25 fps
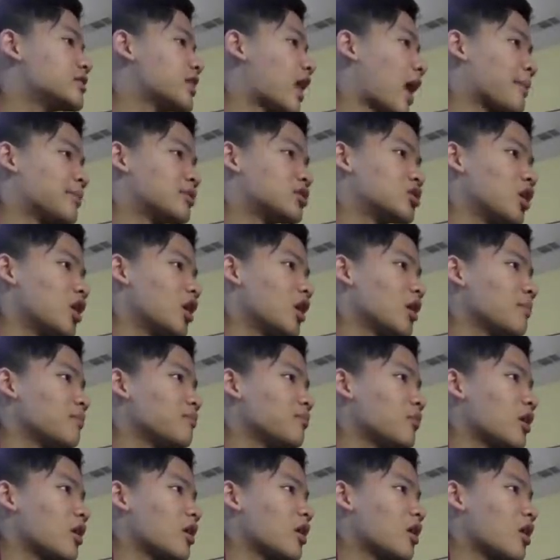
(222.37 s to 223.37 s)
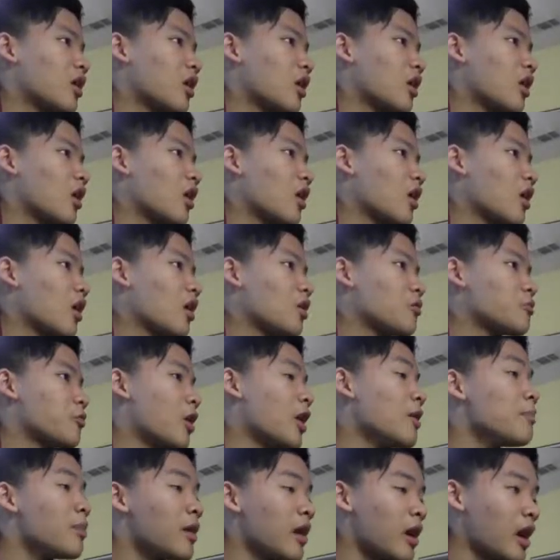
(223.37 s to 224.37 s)
Snapshot, and
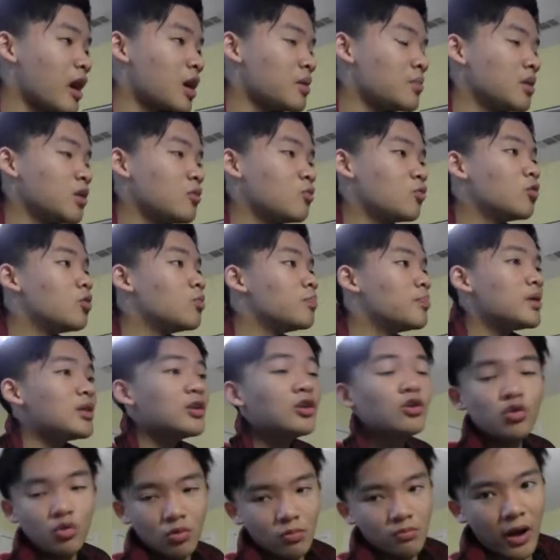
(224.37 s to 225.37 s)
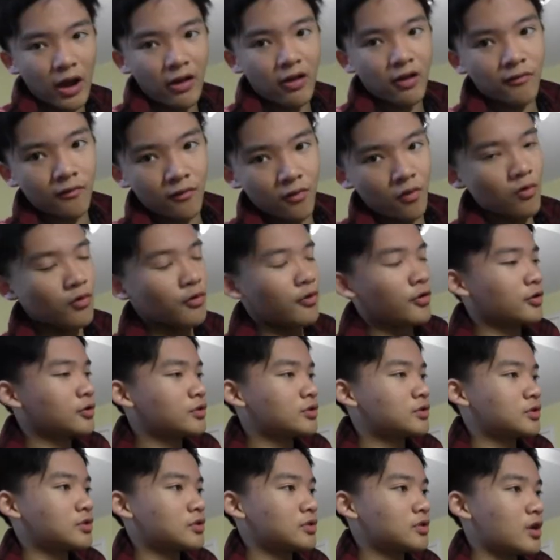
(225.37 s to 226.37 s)
right behind me will be the new Minecraft
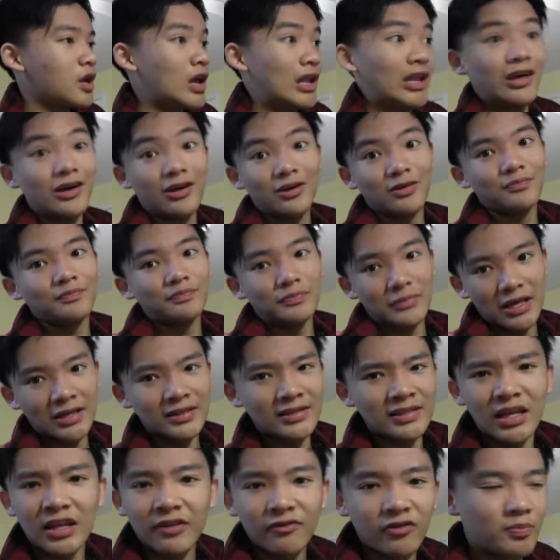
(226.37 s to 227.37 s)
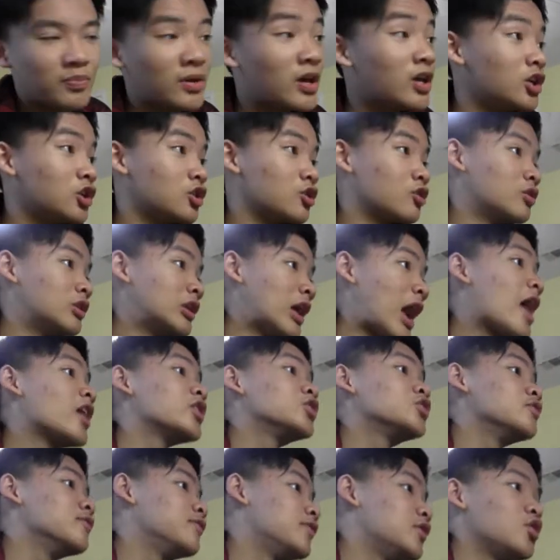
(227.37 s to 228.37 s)
ores, and instead of picture, an
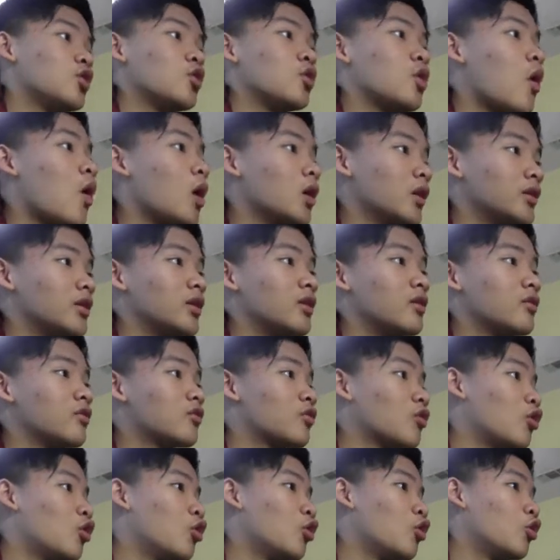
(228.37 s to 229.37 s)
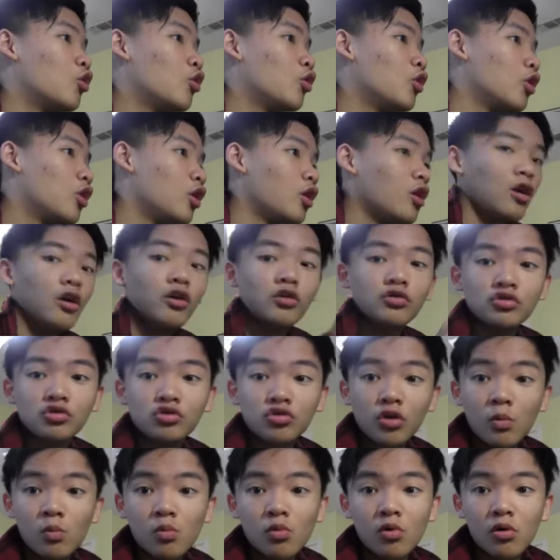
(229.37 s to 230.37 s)
actual video quality. So,
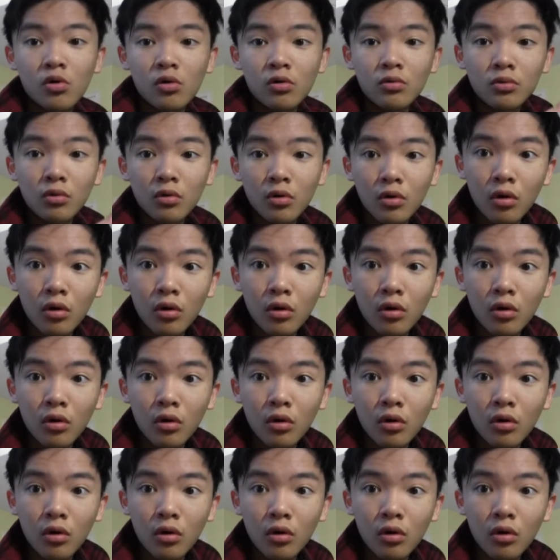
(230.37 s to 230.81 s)
drum roll.